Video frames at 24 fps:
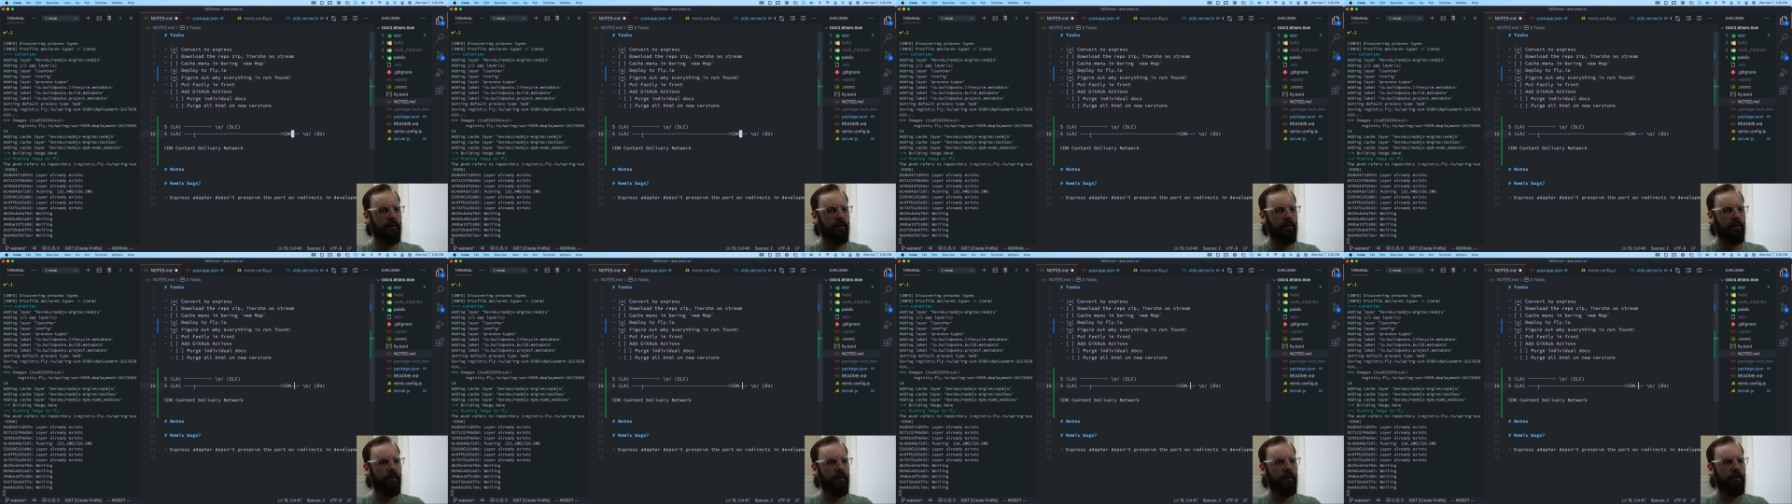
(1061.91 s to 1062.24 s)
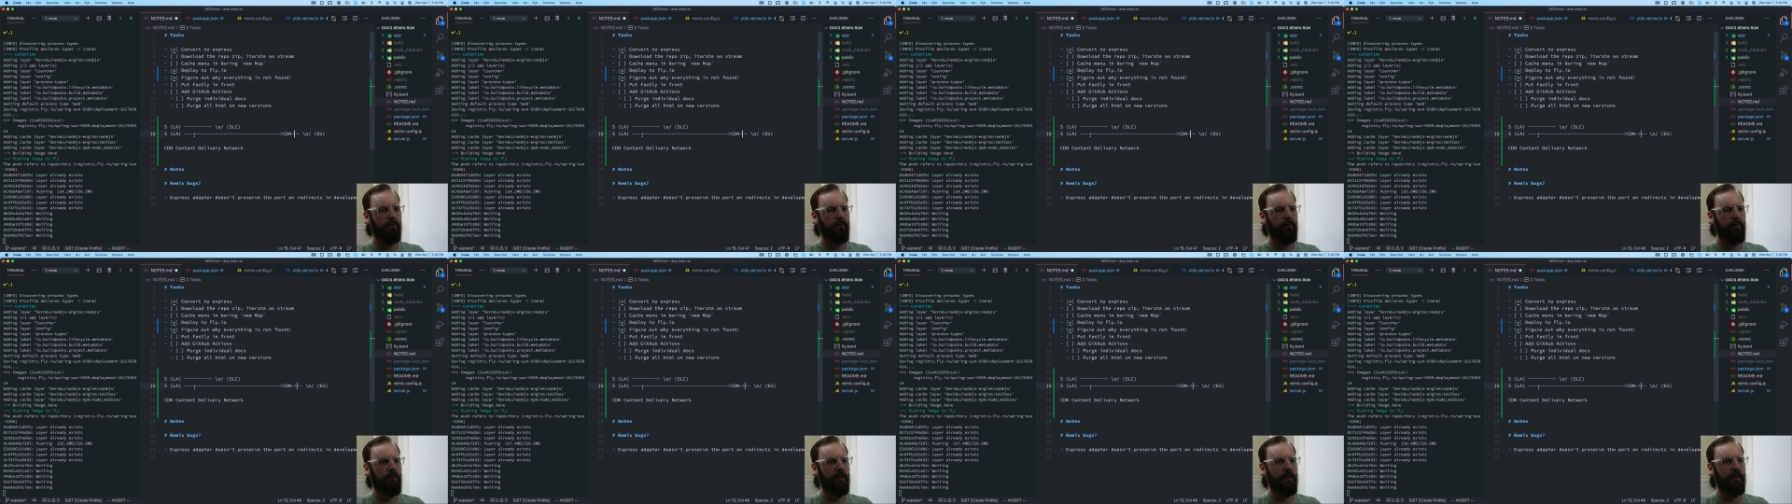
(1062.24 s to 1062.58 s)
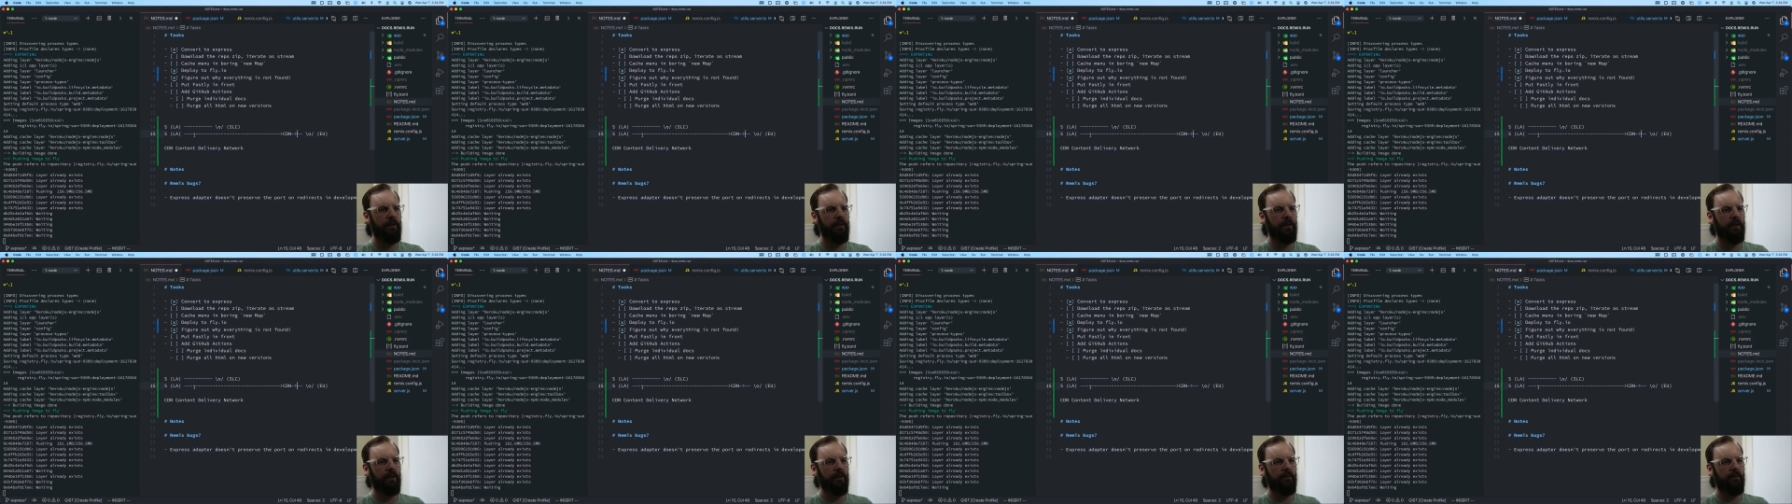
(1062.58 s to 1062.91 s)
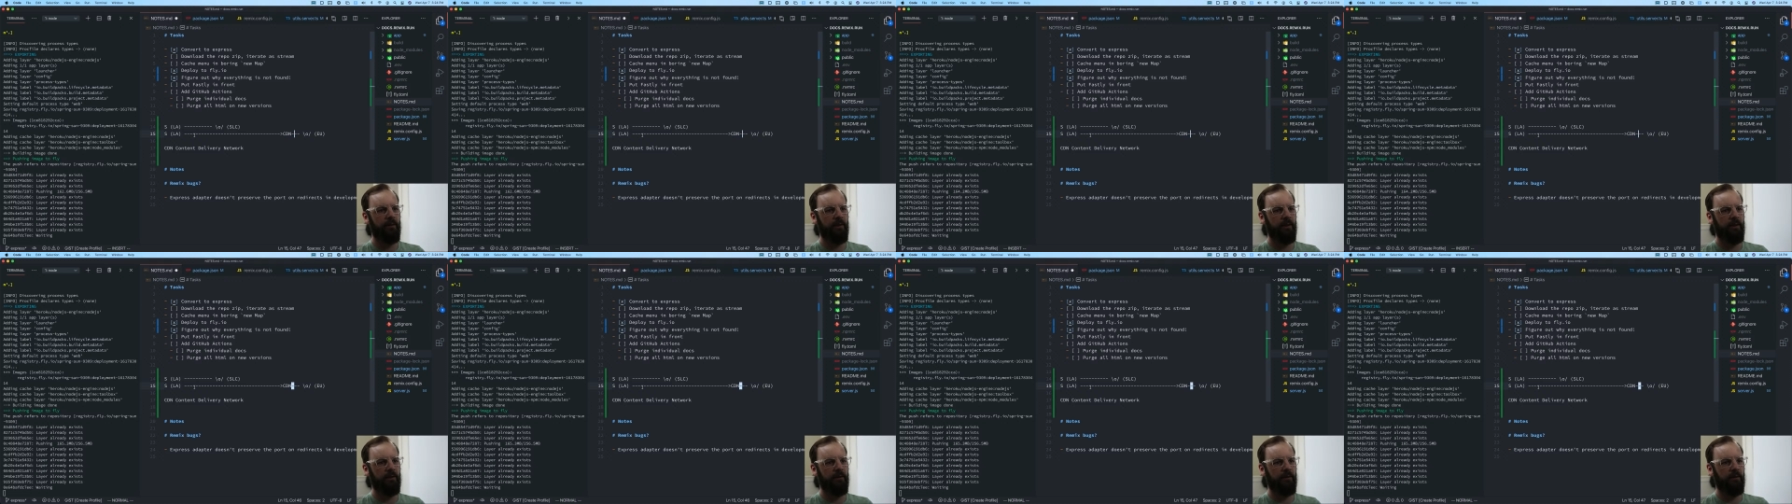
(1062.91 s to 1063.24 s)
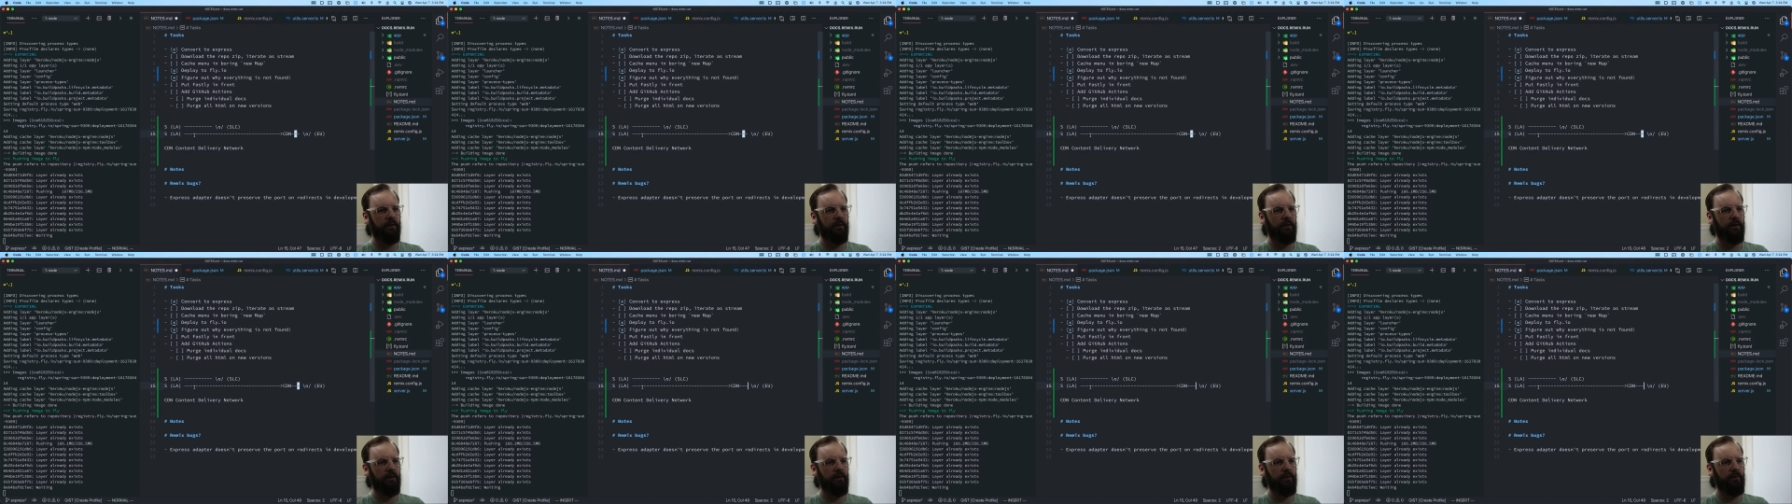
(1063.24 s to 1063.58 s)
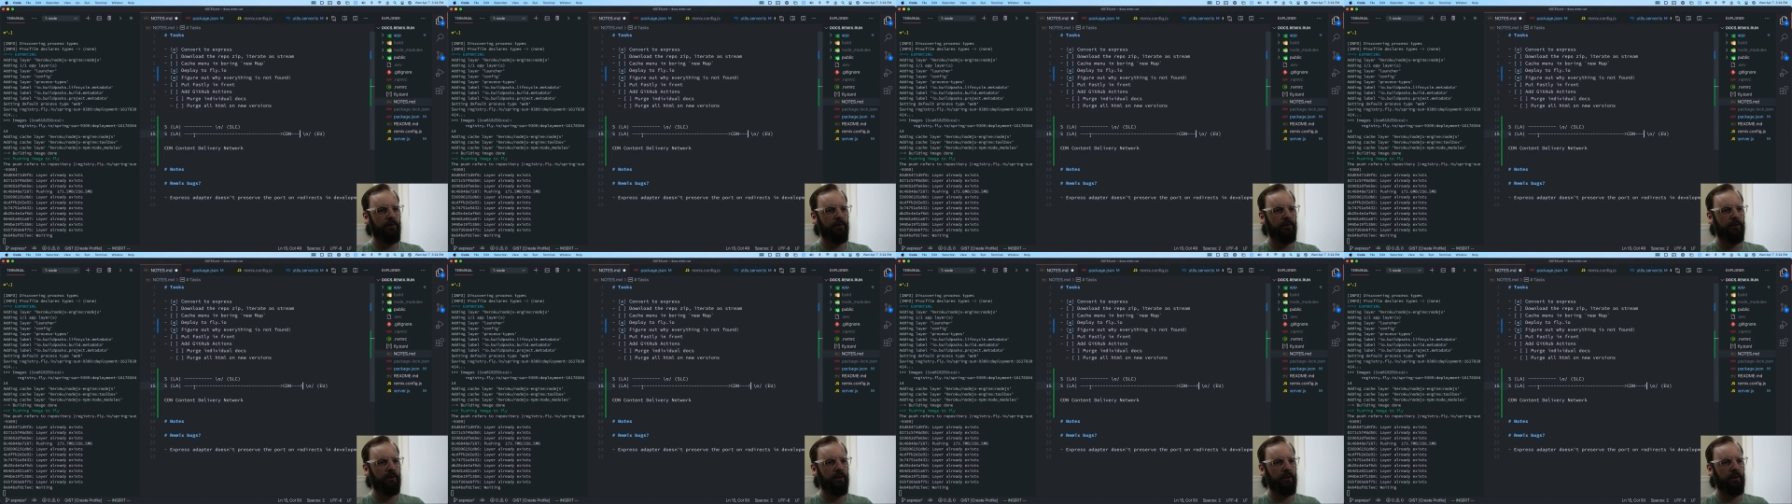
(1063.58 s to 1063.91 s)
then we can give it to the
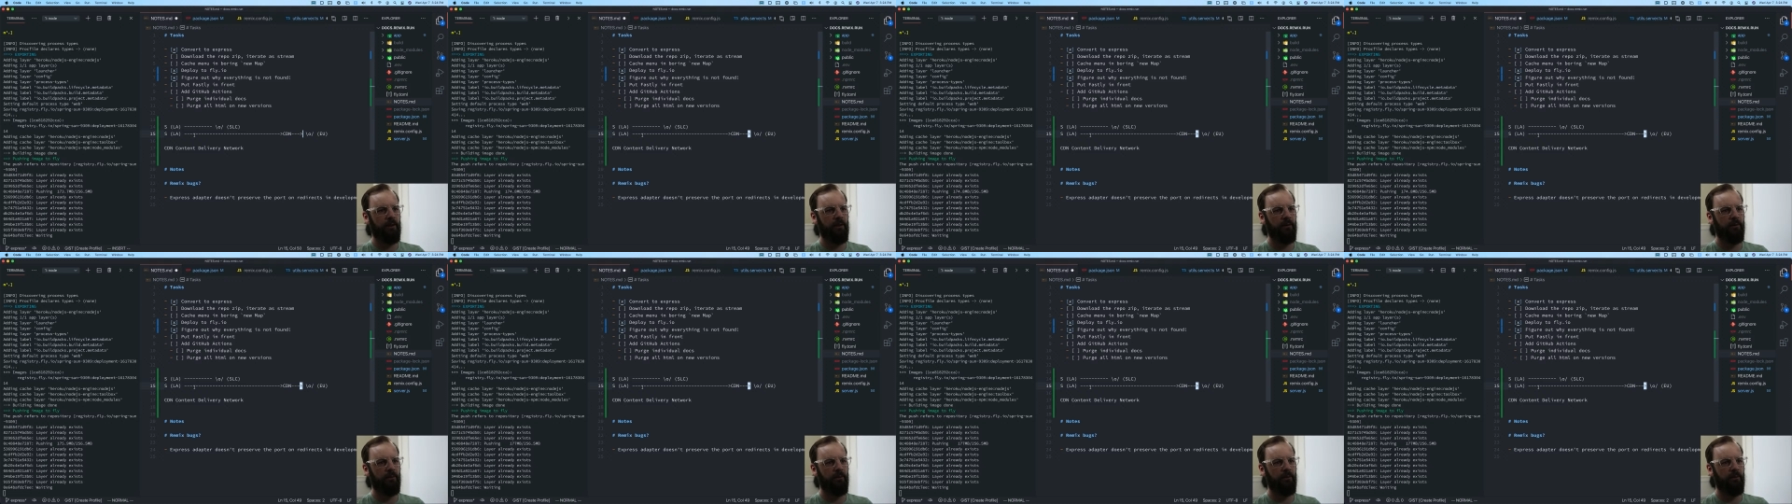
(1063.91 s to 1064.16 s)
user